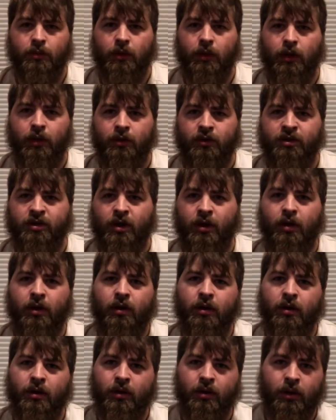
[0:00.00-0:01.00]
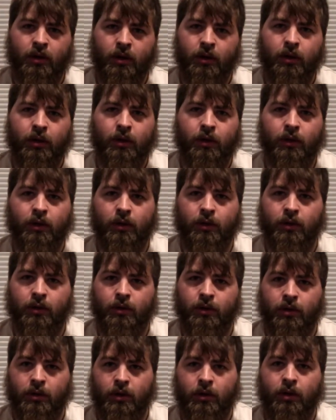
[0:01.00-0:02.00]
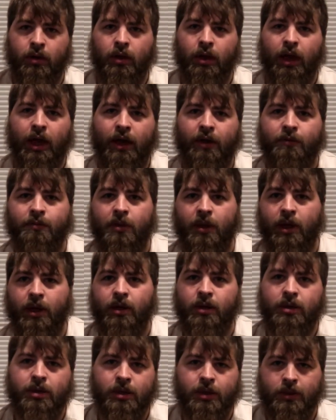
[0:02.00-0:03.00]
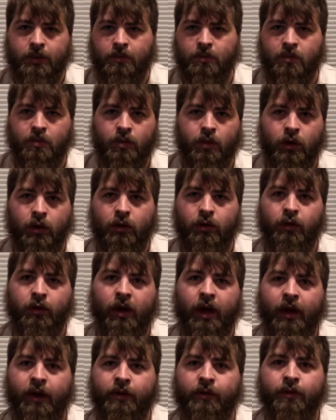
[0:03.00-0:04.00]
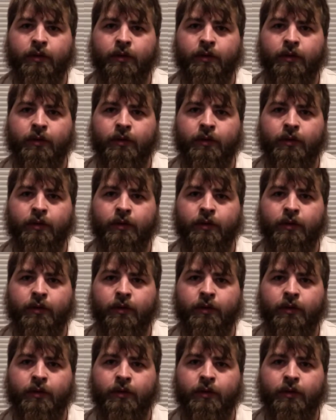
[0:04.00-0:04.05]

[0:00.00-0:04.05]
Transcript: you saw the FPS chronograph,